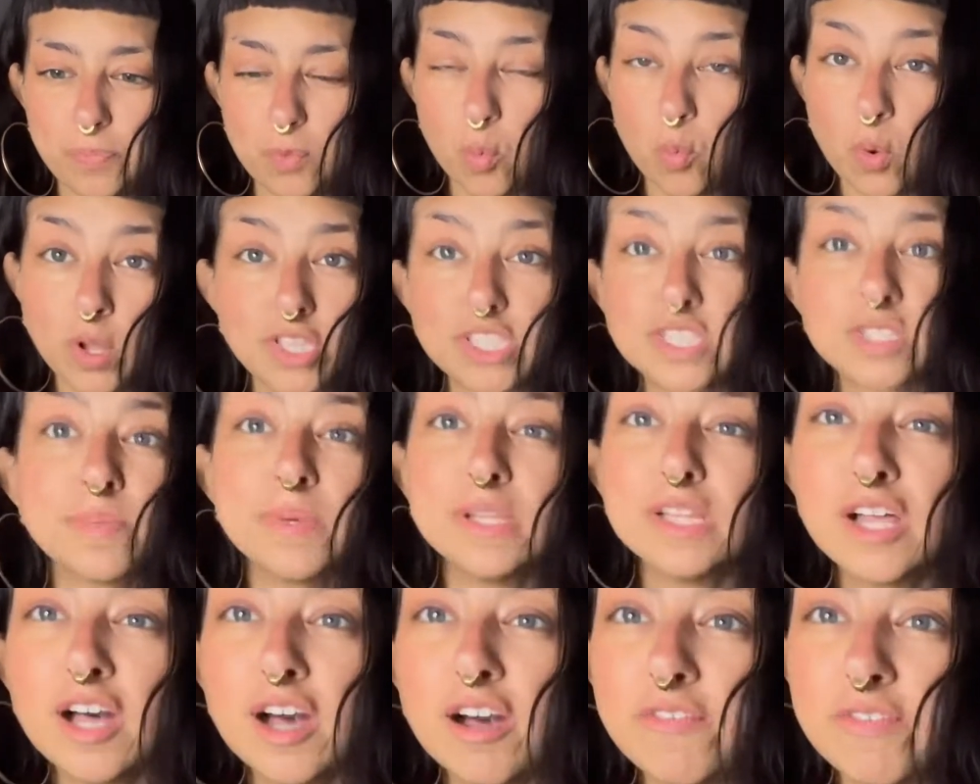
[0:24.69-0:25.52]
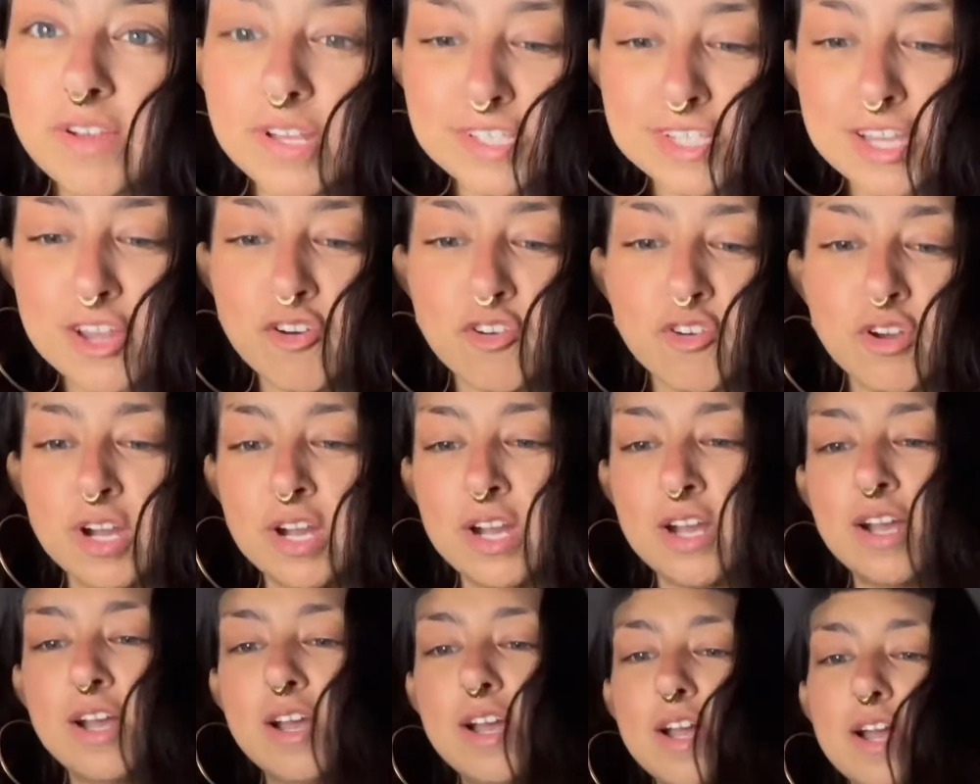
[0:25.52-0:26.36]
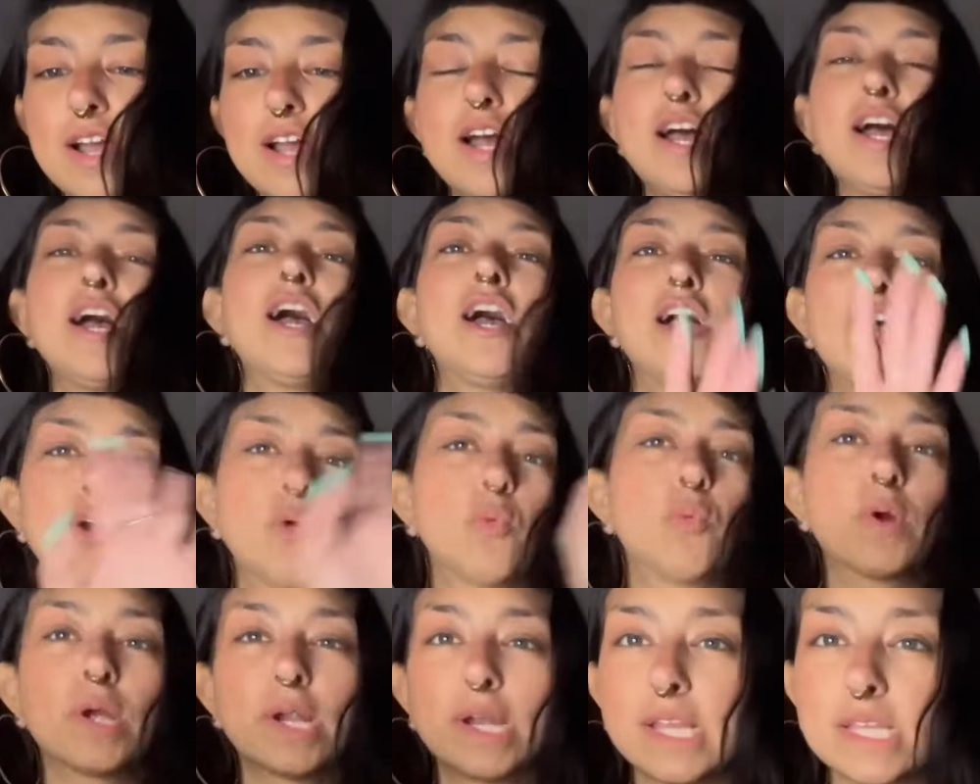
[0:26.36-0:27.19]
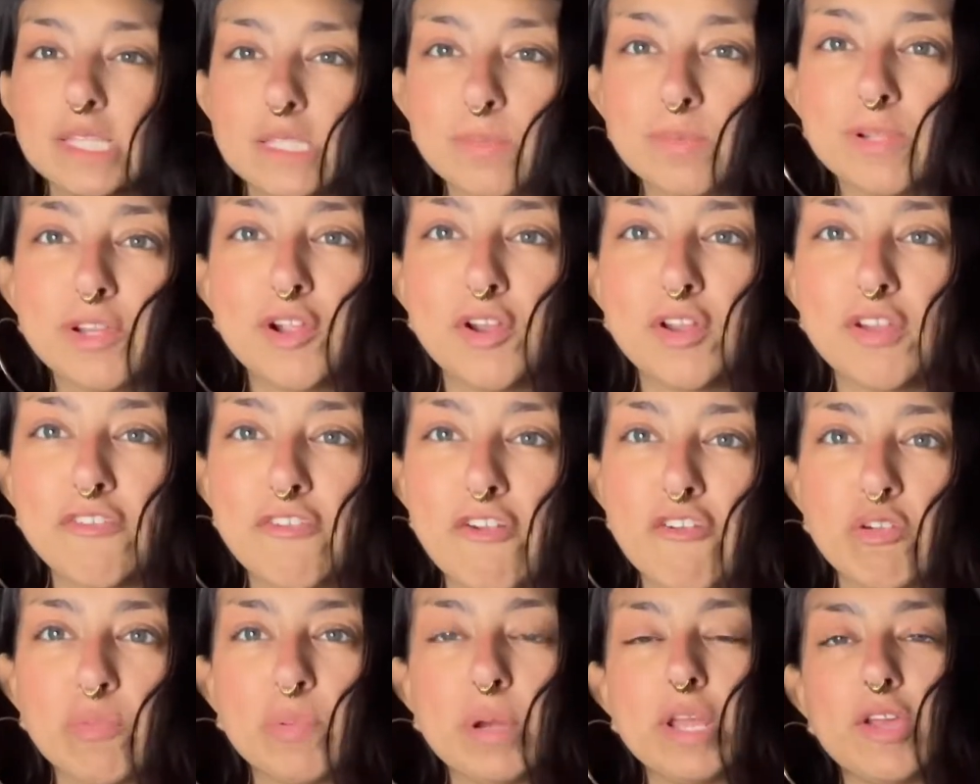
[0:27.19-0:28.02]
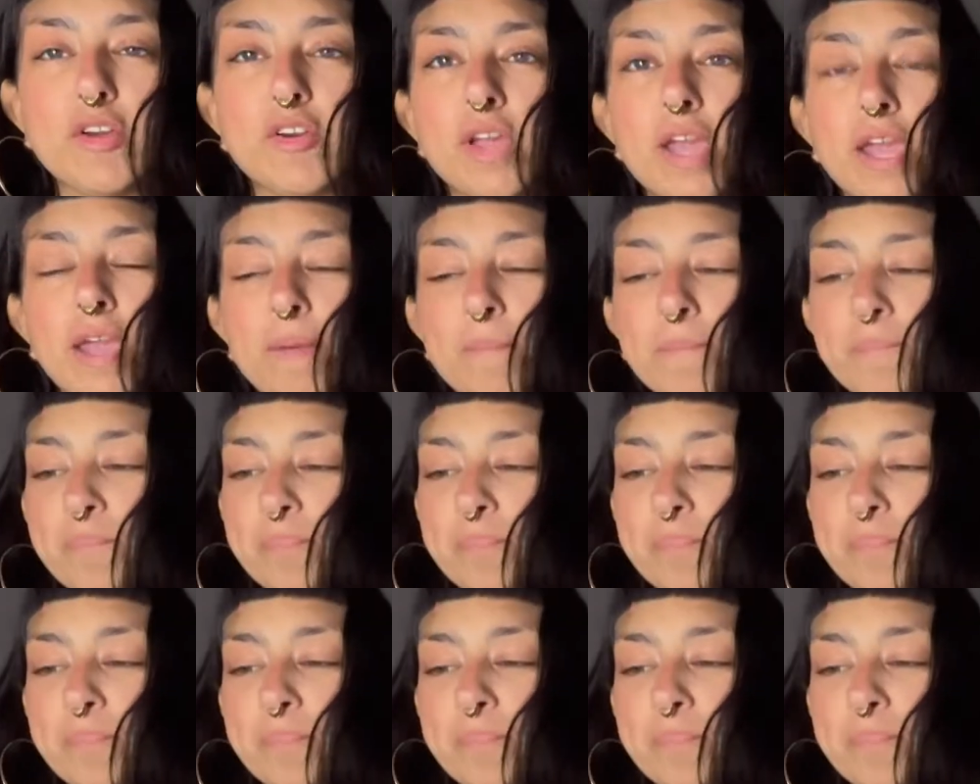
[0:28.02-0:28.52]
wants to be loved, etc. We're going to get some clarity for everybody, okay?